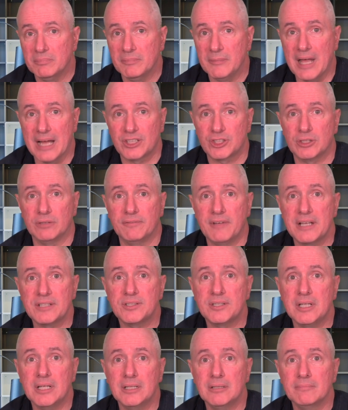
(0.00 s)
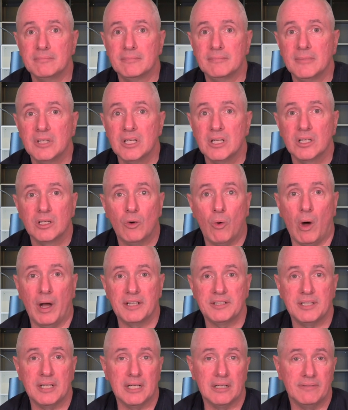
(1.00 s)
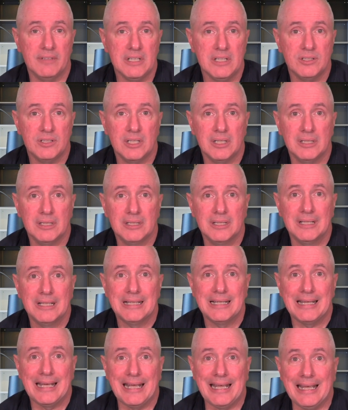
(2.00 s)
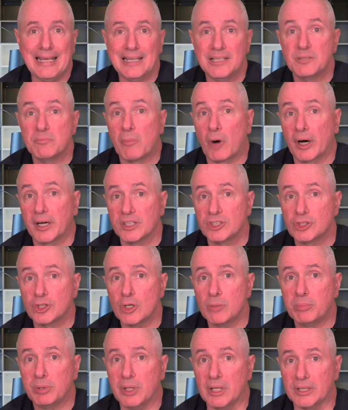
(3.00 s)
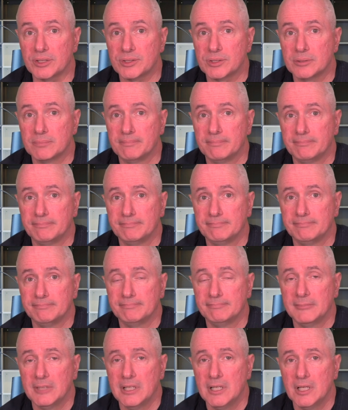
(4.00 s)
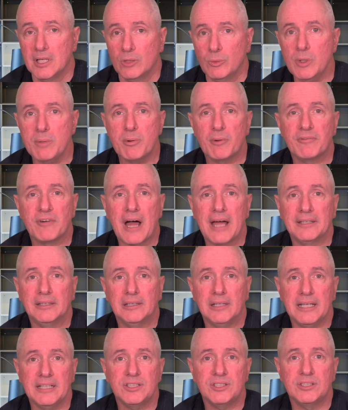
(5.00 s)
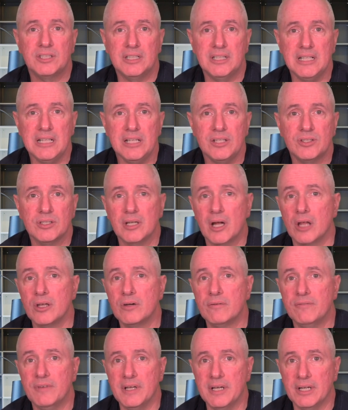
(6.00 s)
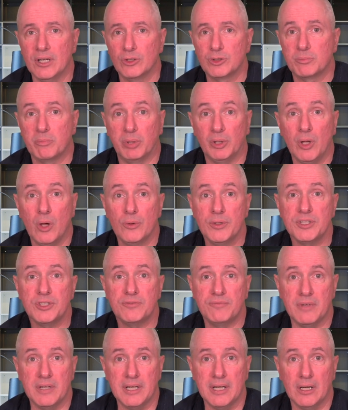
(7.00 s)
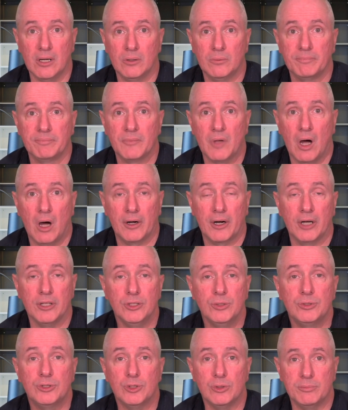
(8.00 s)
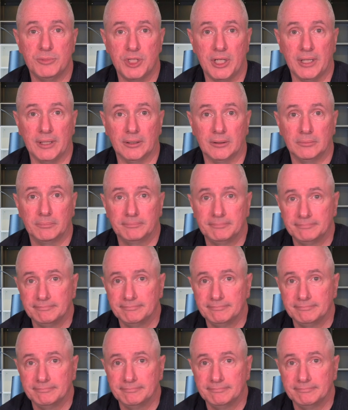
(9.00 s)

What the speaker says: national vesting, quantitative easing, and market surplus. We provide links to these and other videos below this video on our YouTube channel.